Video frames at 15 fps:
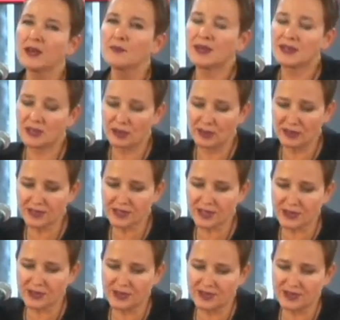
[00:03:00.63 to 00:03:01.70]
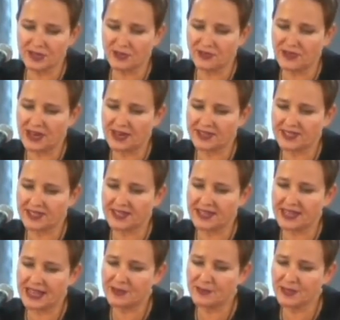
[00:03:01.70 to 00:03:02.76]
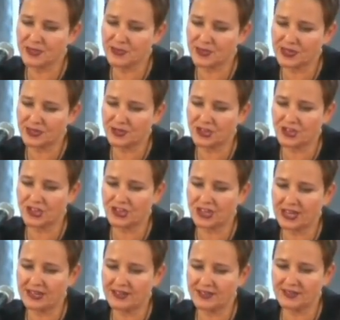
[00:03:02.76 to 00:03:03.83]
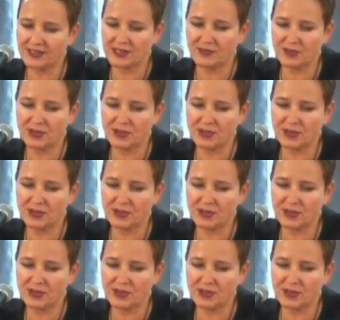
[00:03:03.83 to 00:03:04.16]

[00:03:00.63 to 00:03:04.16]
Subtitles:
but also insofar as it enables one to share in the